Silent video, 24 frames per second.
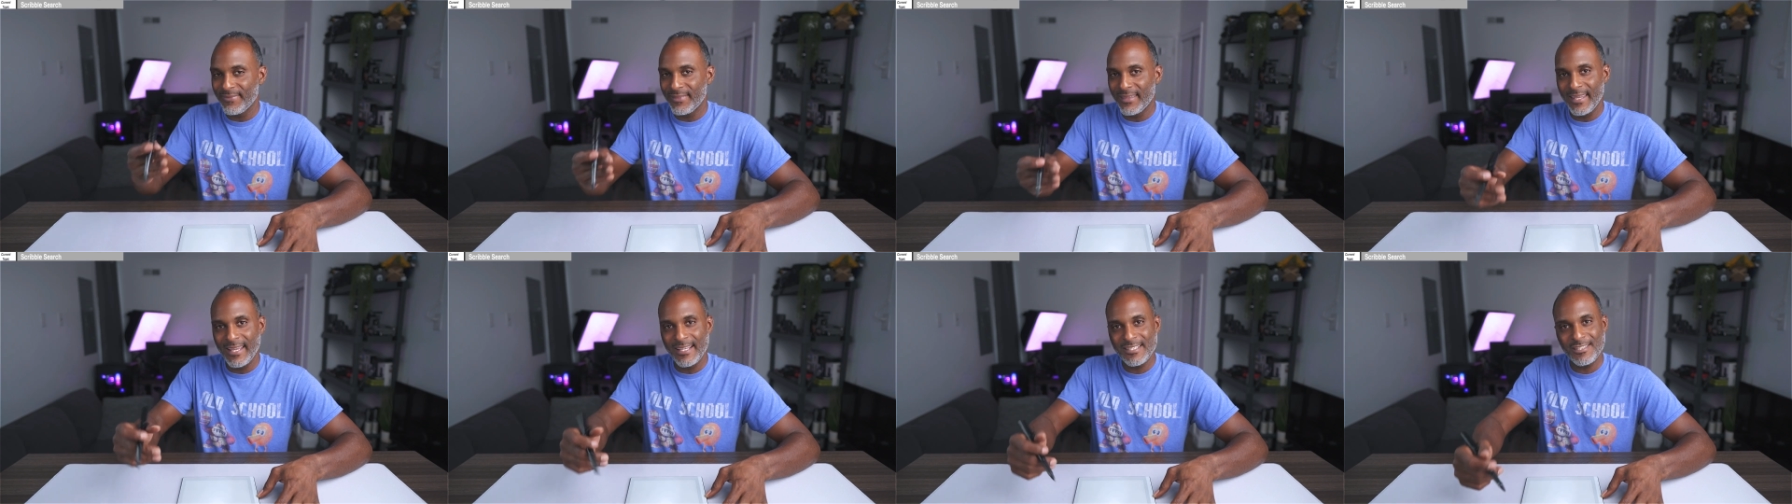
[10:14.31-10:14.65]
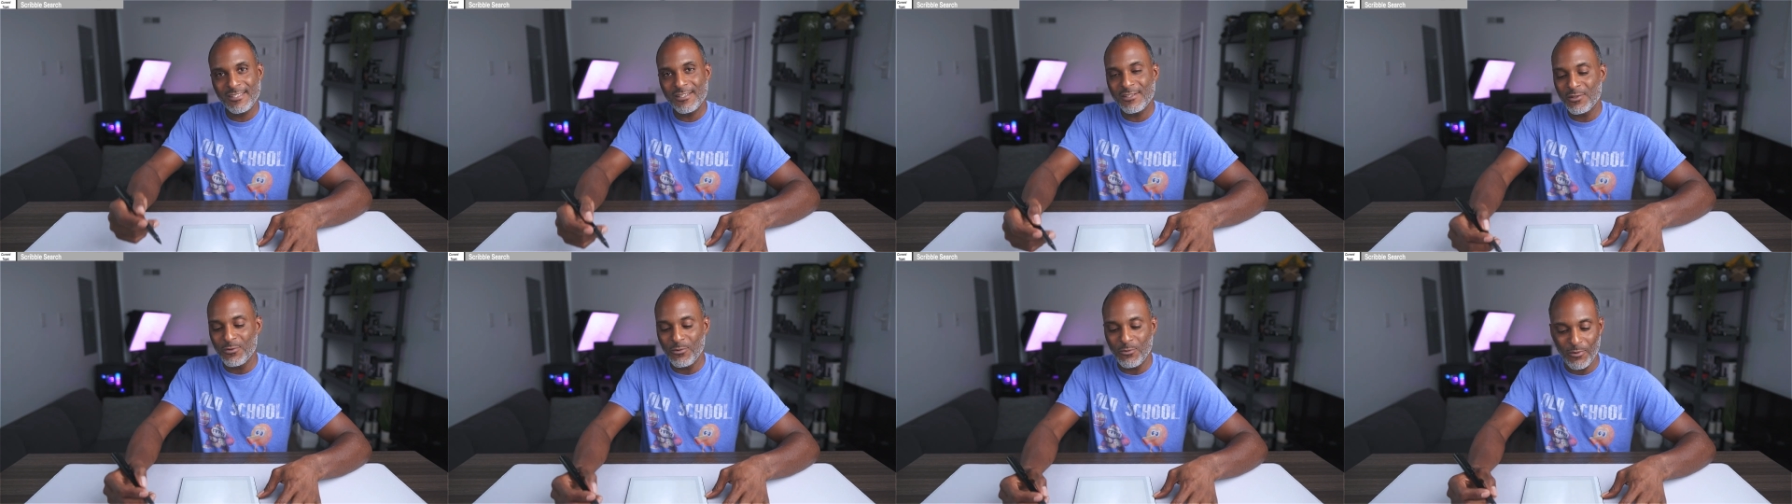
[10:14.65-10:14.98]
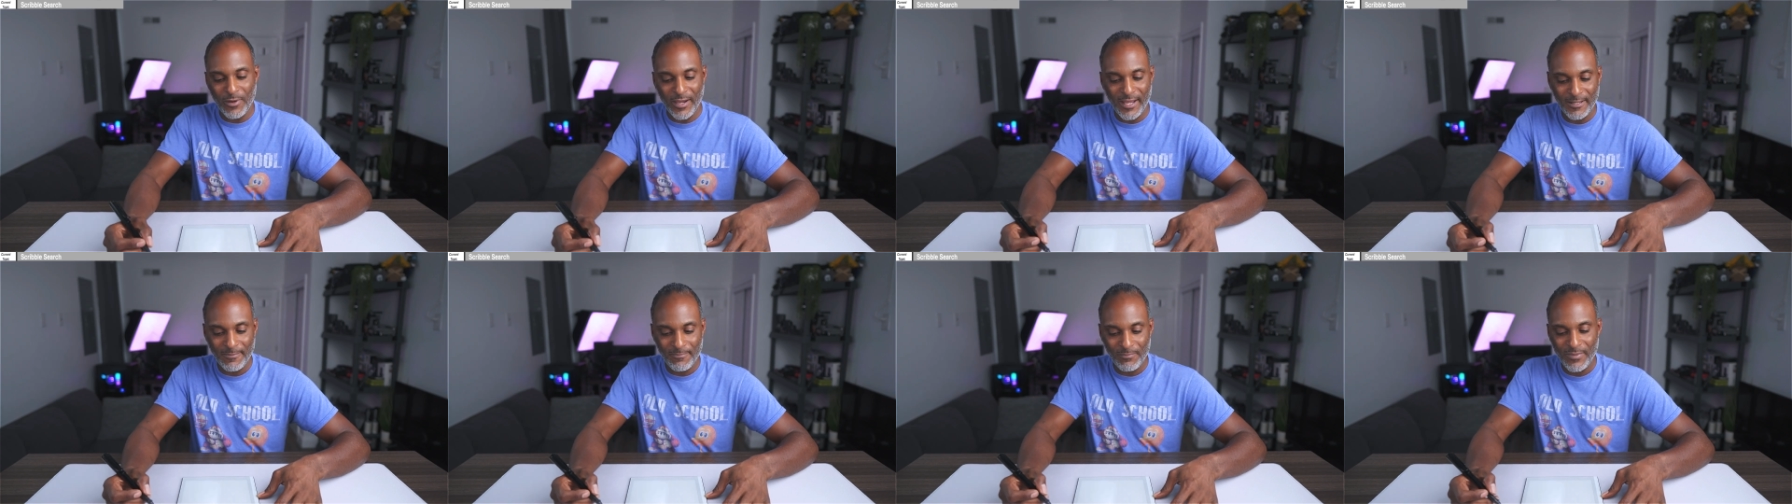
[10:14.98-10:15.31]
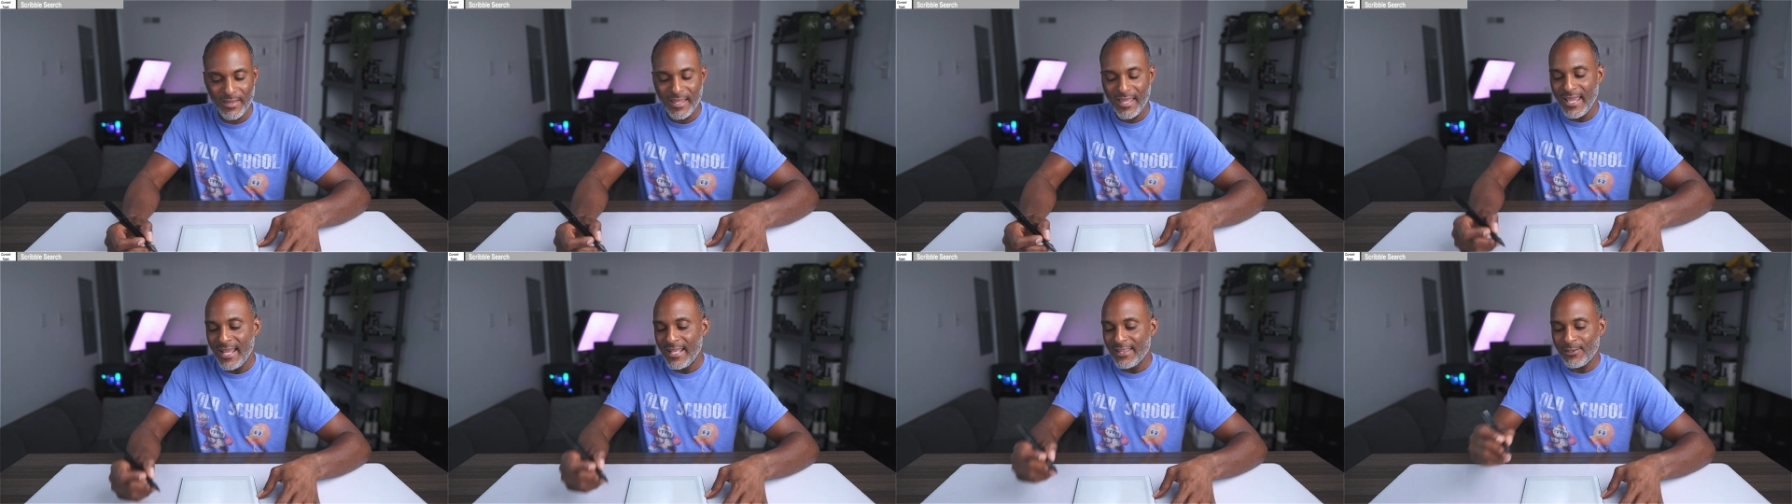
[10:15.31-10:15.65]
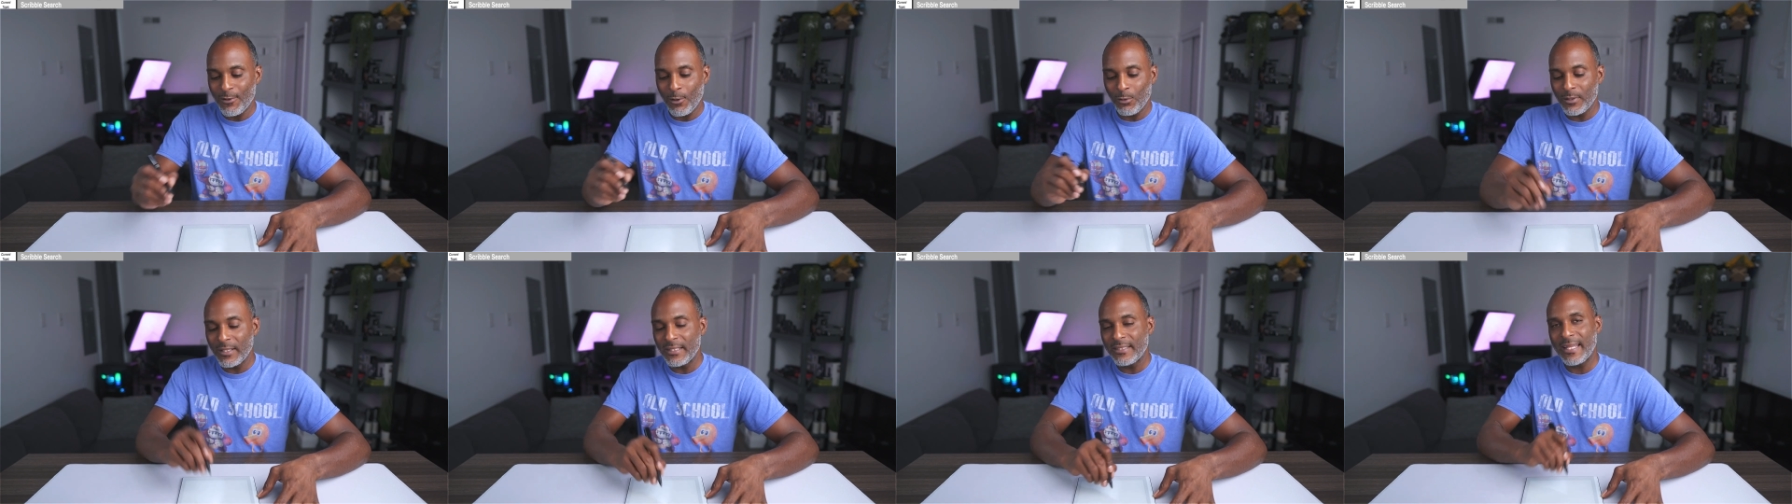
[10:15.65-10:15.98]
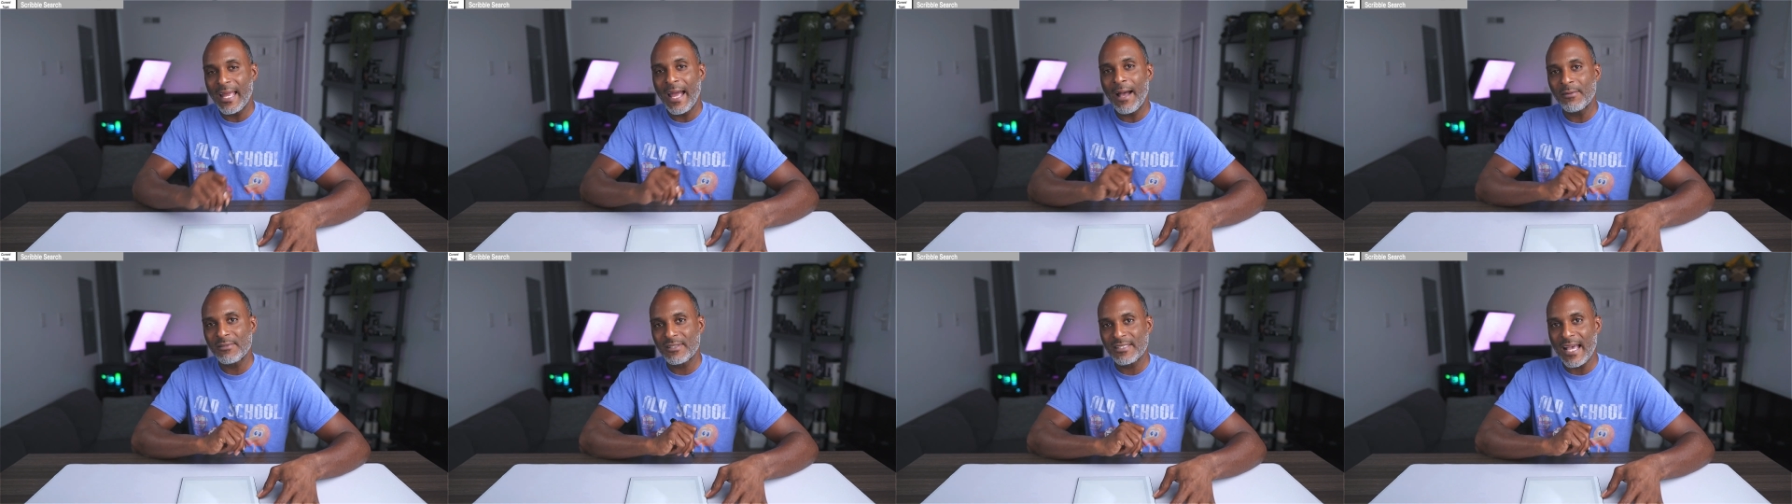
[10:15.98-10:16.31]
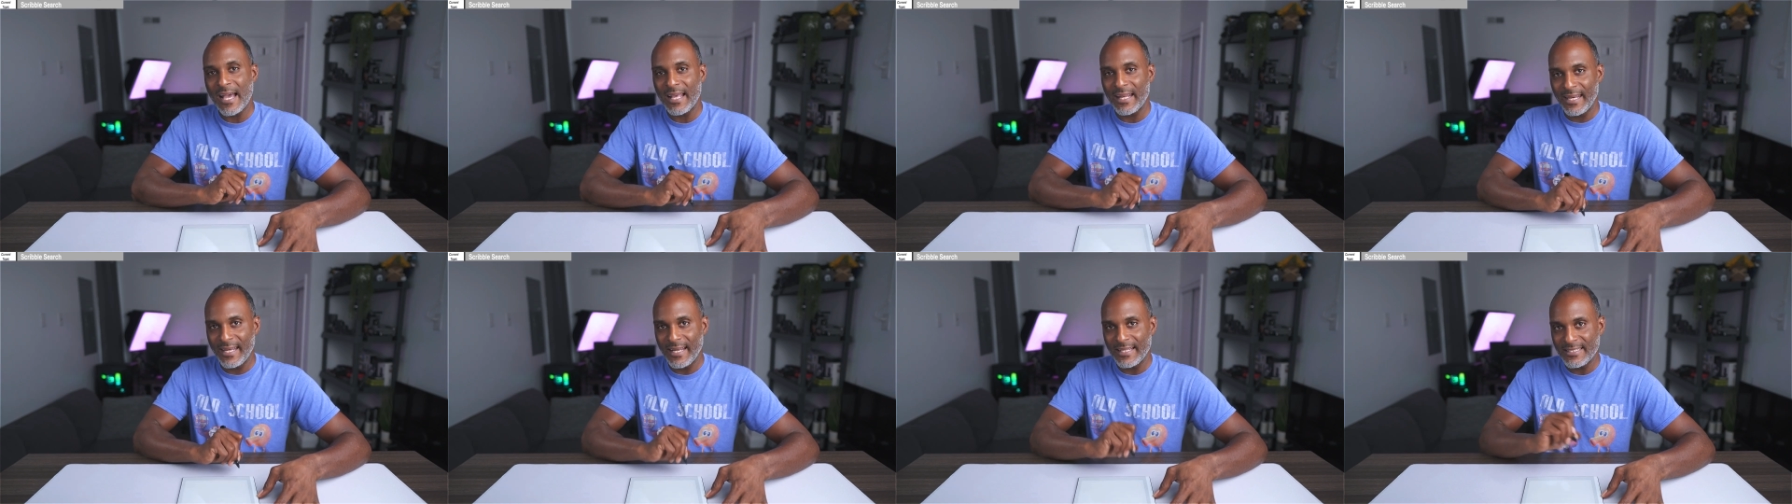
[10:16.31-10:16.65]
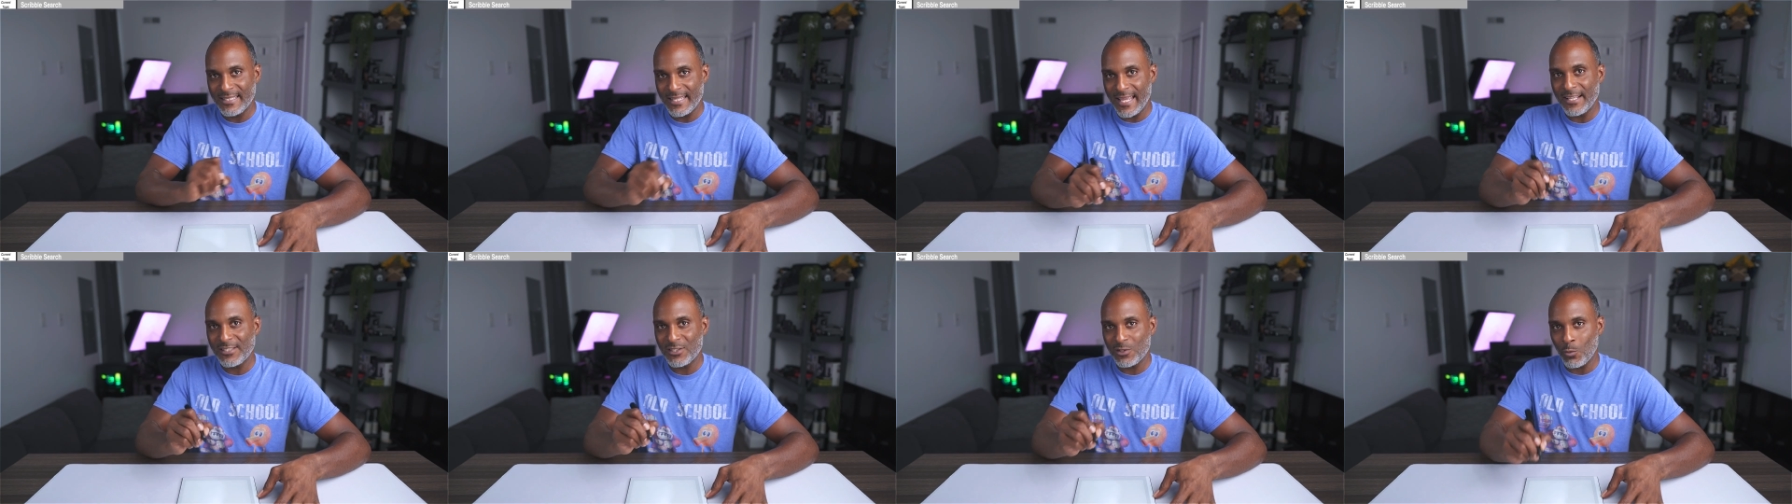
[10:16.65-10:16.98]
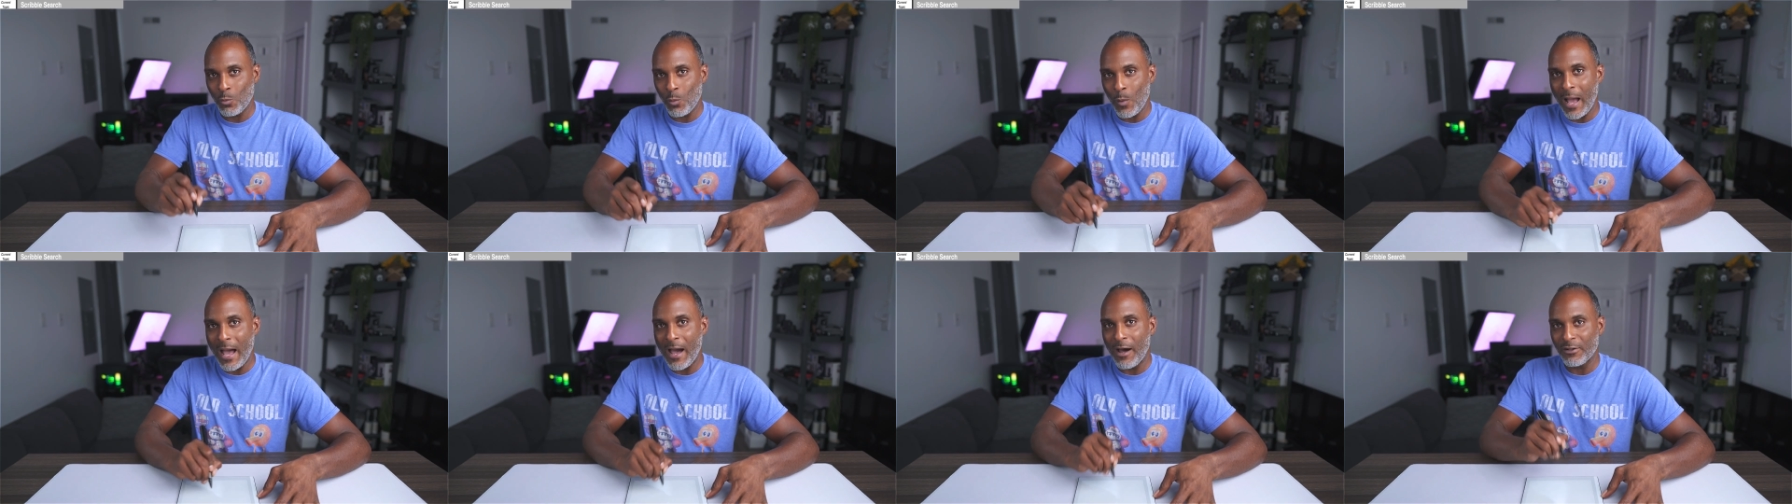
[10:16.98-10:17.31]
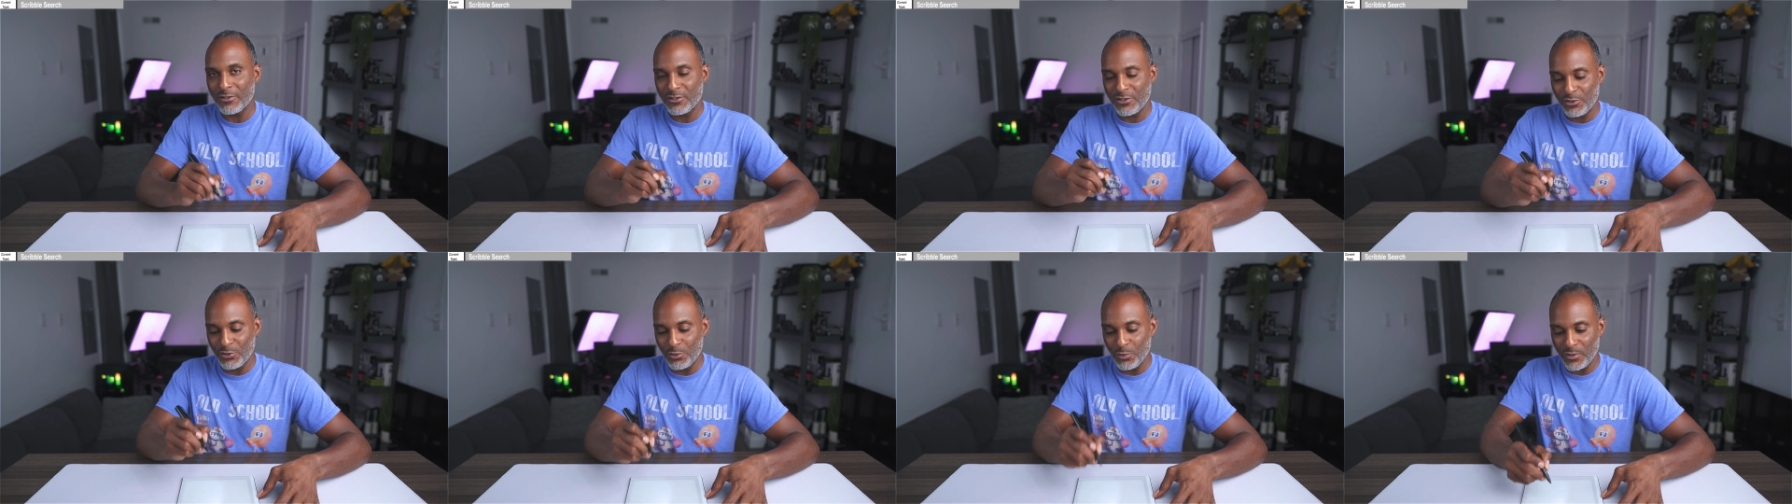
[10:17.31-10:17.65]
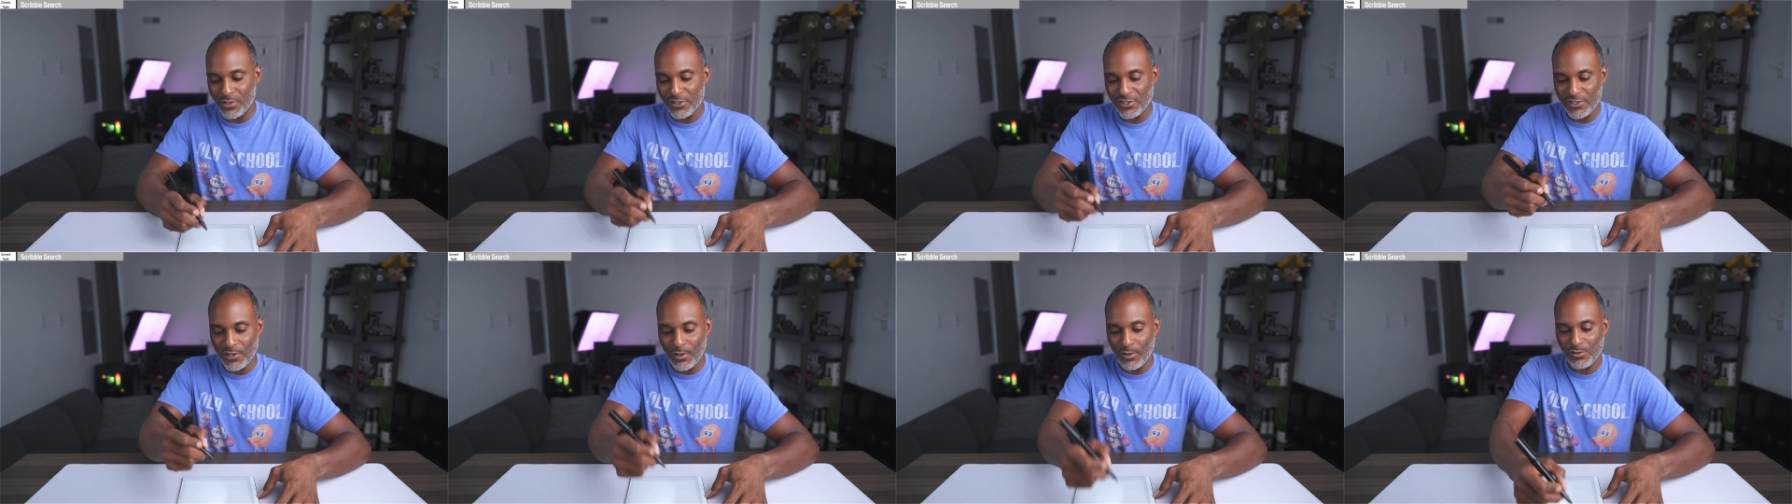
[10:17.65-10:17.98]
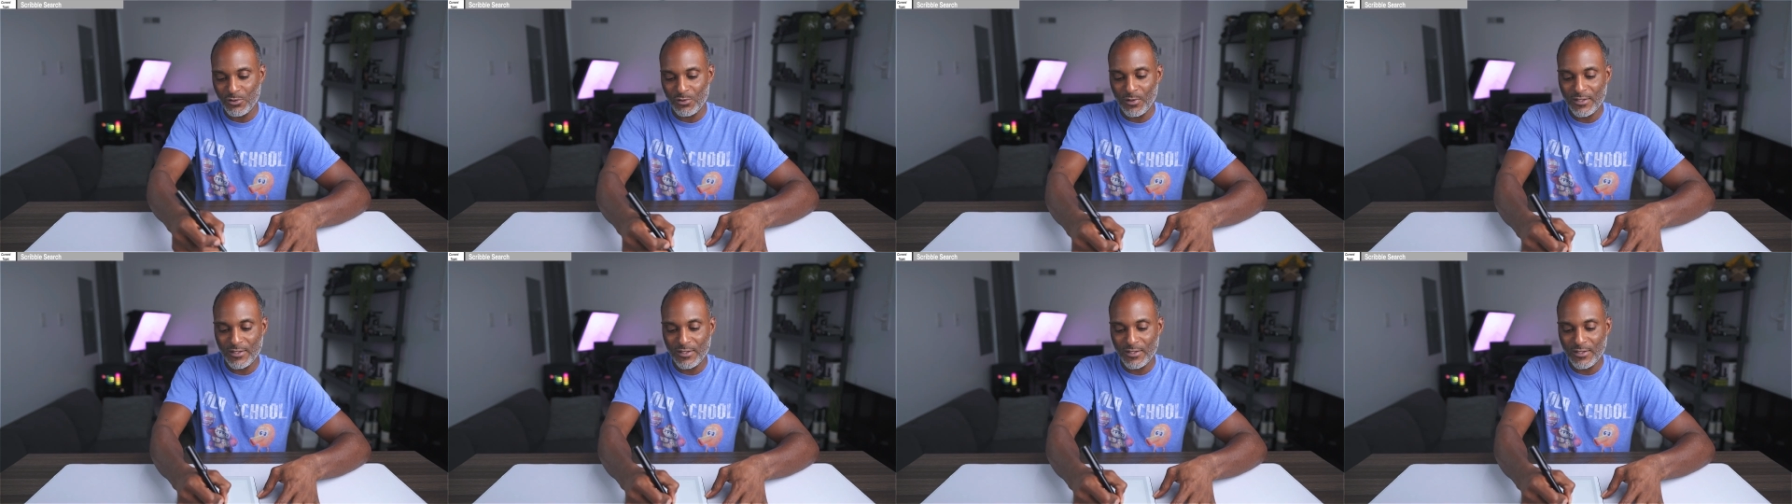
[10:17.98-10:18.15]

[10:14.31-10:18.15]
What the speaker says: It's just great. The only downside is it takes a while to do the search.